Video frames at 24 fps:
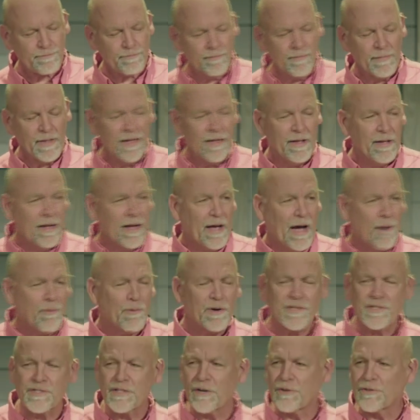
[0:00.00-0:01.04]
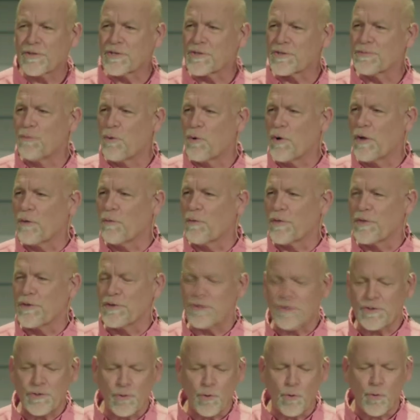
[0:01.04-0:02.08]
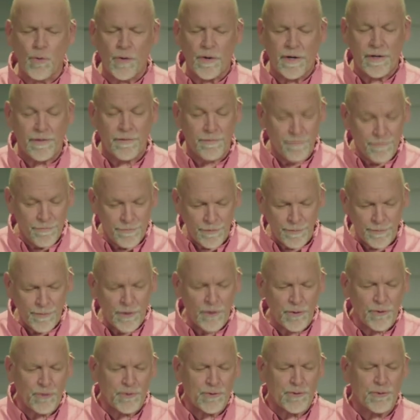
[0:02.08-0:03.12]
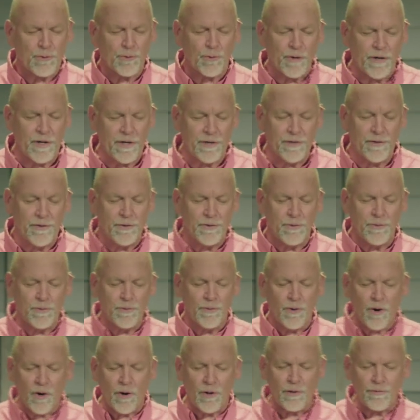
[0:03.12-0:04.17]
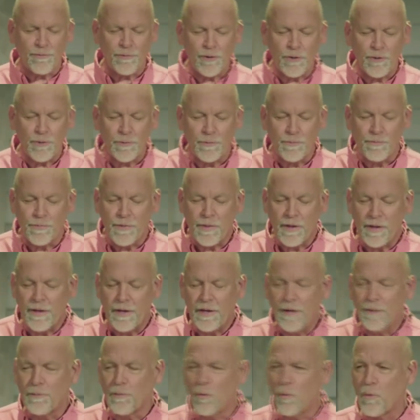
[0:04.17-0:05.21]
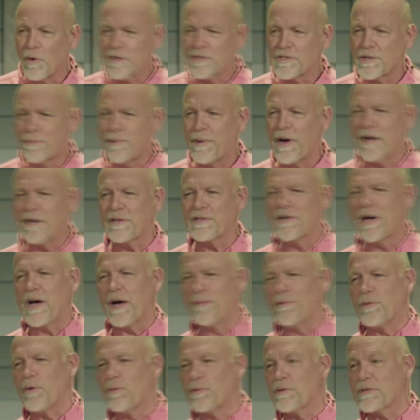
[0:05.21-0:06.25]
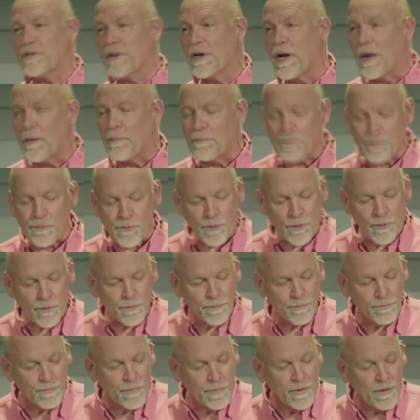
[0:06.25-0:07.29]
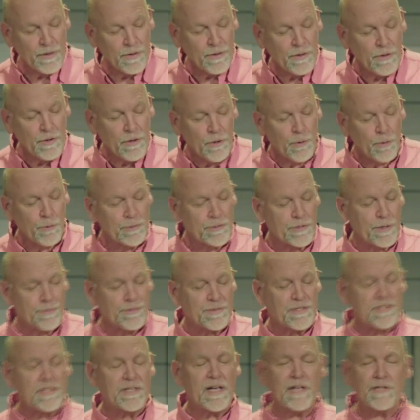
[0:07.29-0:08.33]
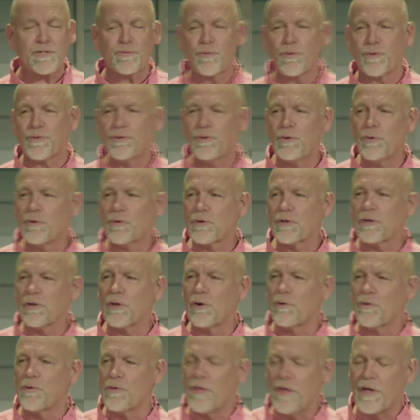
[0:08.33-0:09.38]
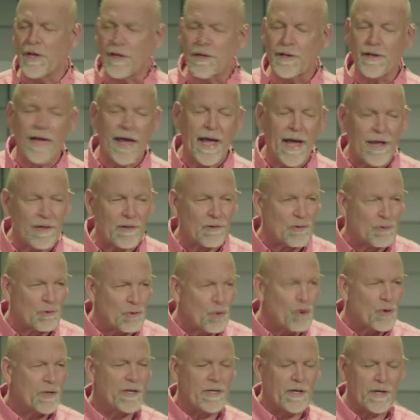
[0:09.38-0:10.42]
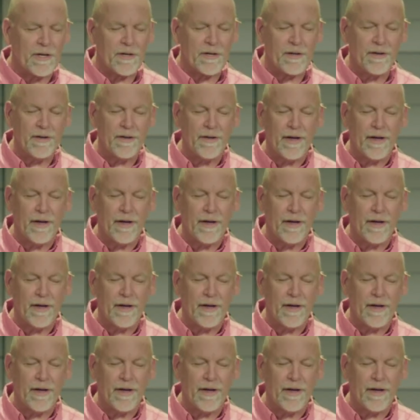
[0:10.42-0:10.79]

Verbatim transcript: I want to start this morning with a story, familiar story to all of you. But once upon a time, there was an emperor who was obsessed with new clothing and looking